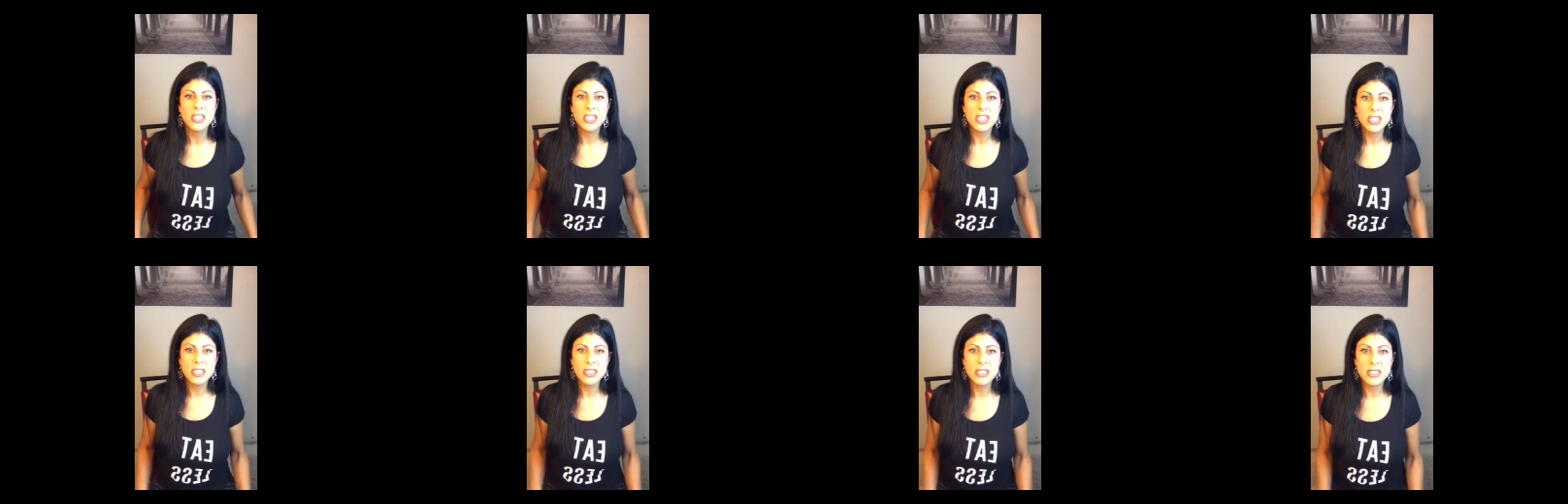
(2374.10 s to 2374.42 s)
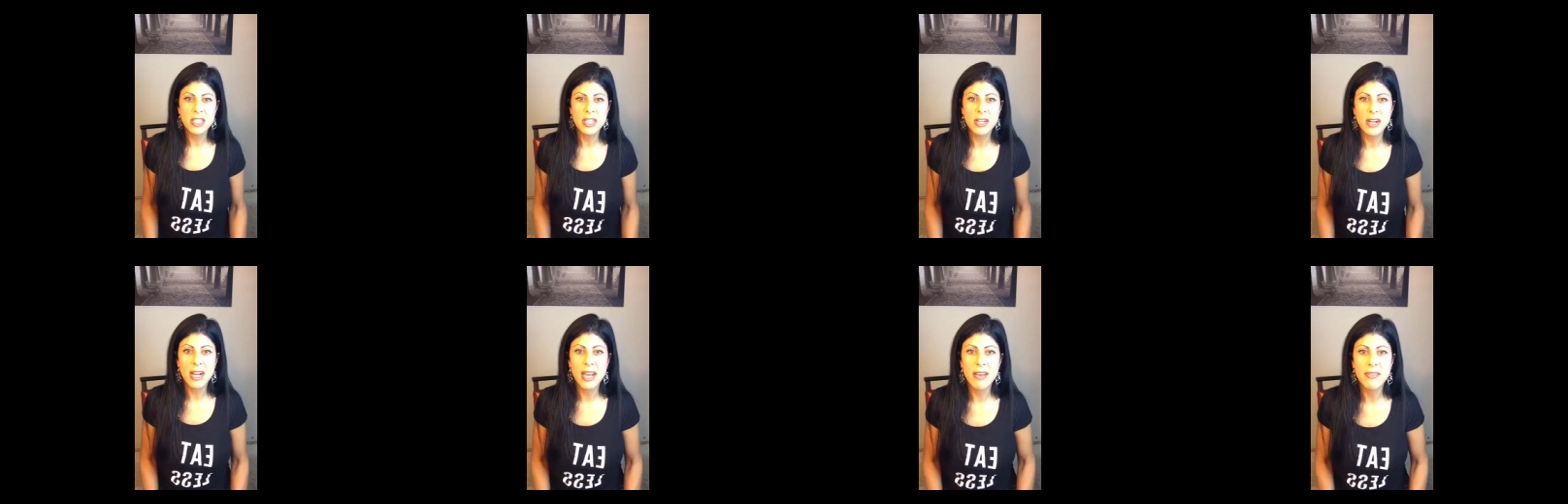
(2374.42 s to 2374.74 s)

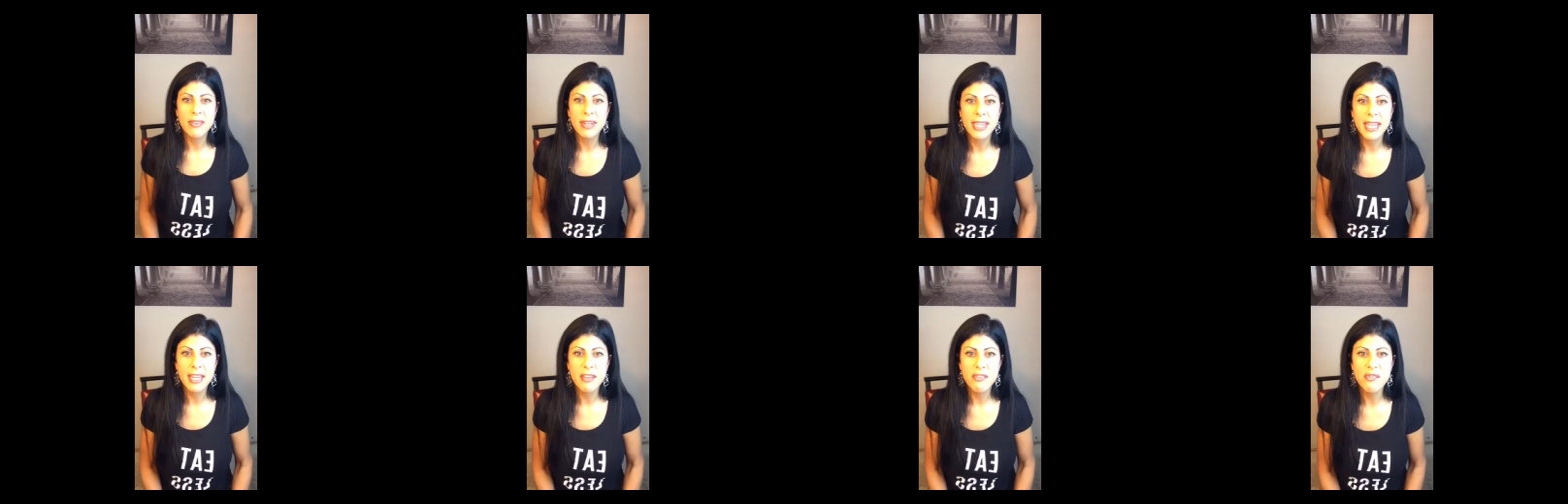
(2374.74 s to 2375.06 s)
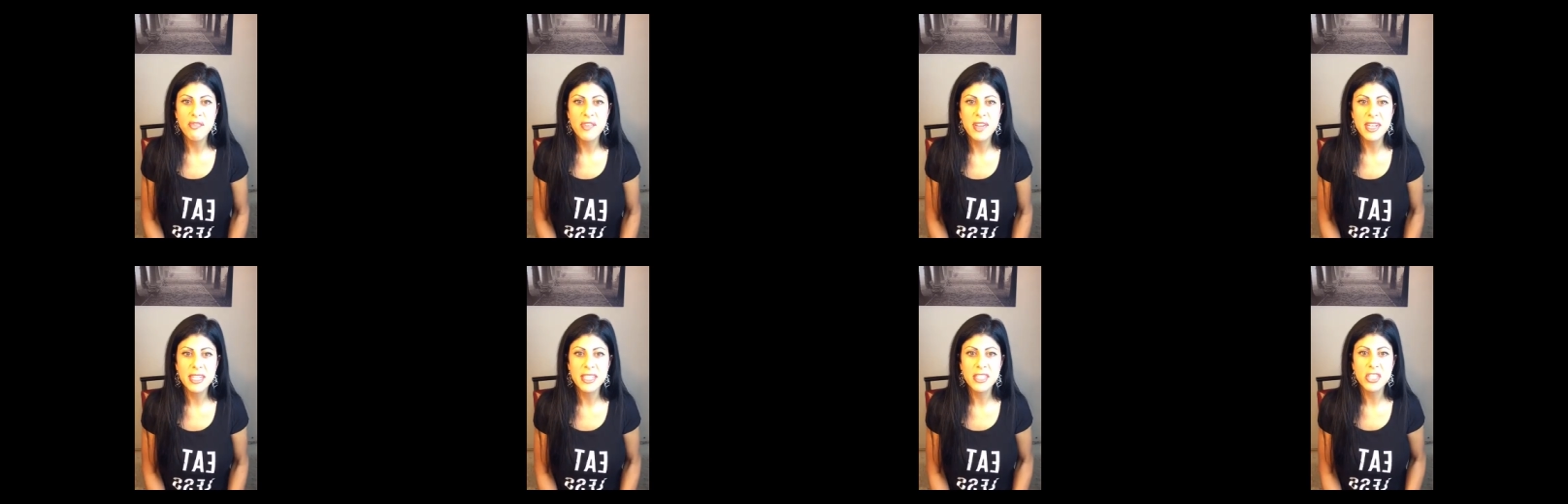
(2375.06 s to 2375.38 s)
They're having a
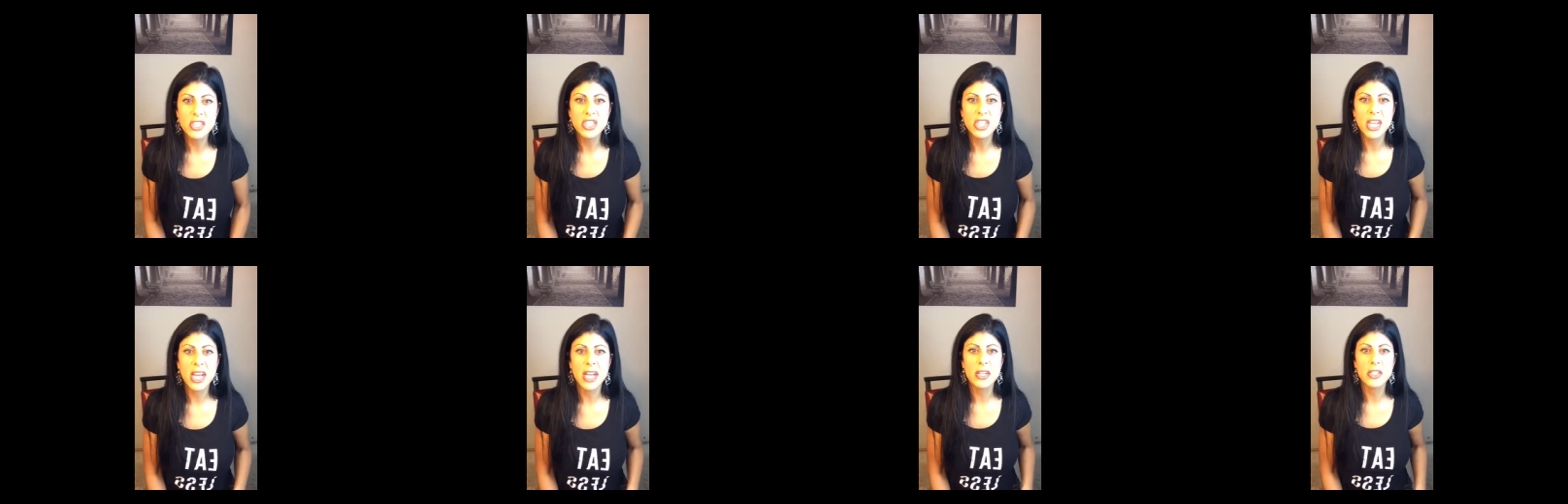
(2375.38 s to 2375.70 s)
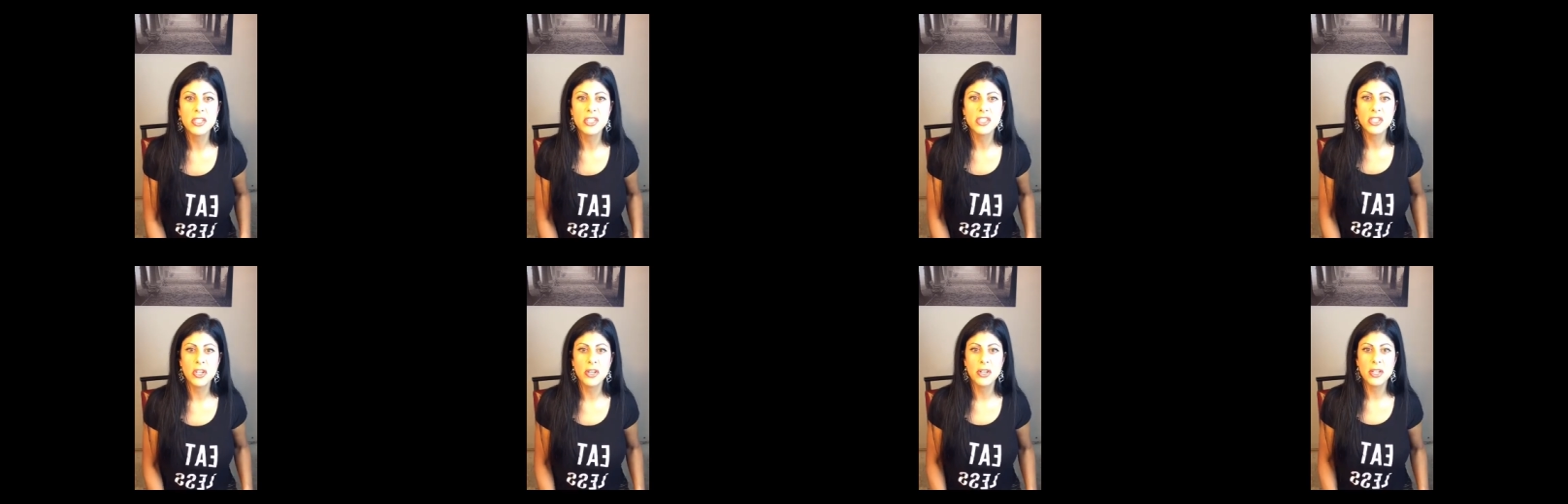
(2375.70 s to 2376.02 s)
fitness
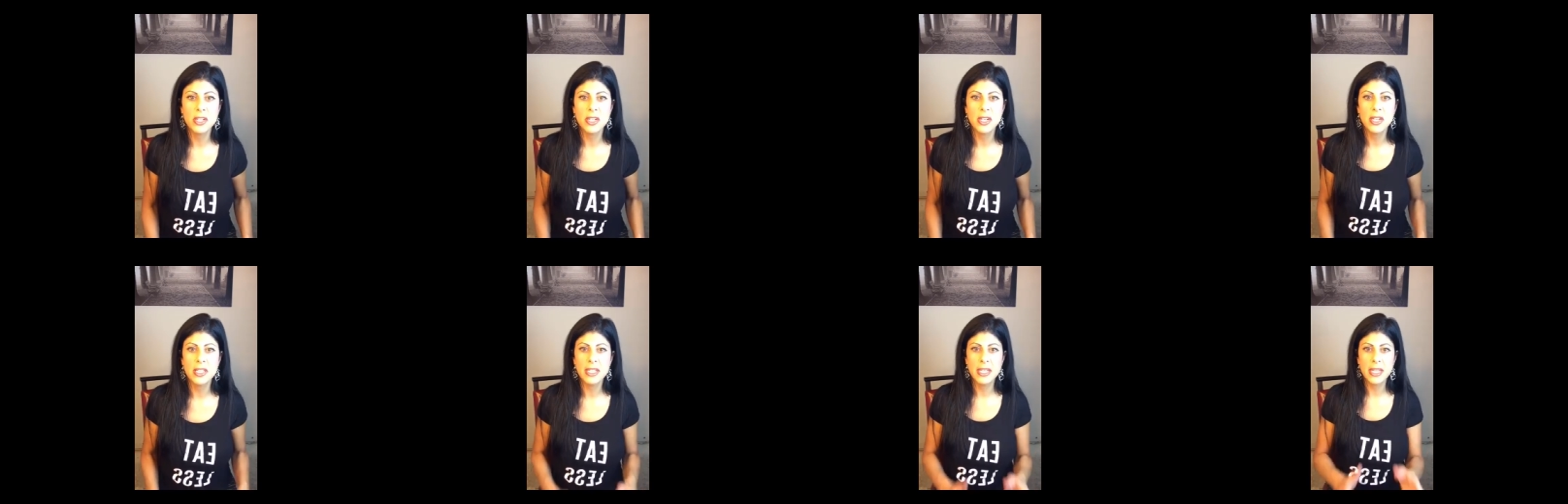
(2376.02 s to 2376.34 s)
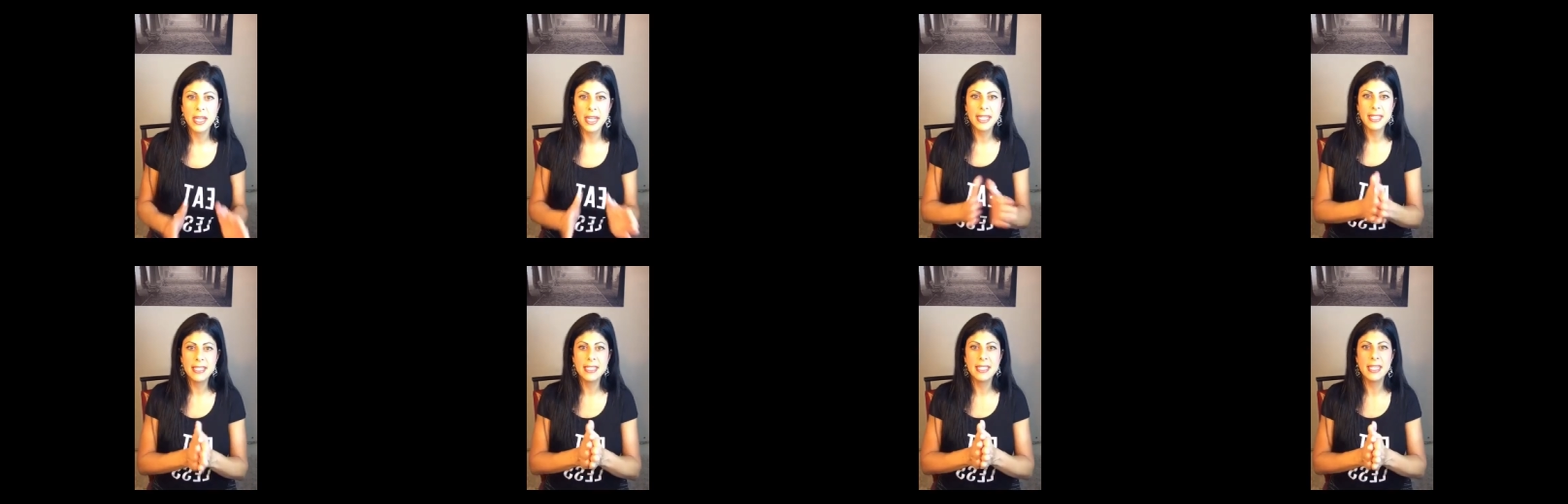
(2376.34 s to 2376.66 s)
challenge starting on the
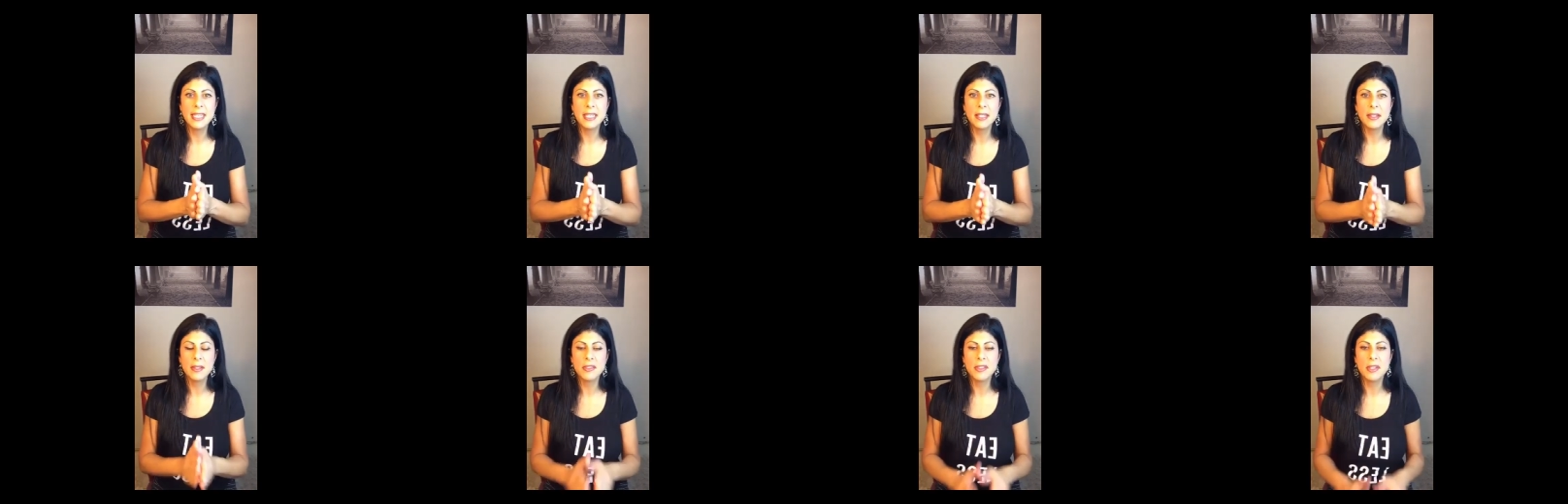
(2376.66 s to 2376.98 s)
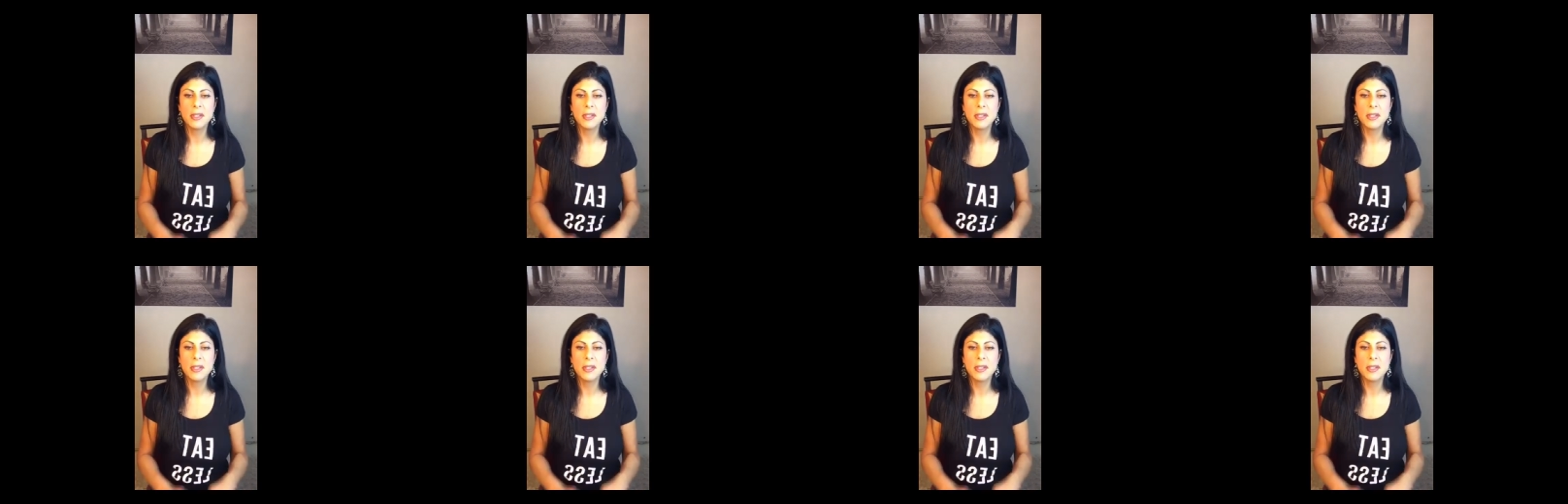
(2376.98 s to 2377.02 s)
19th.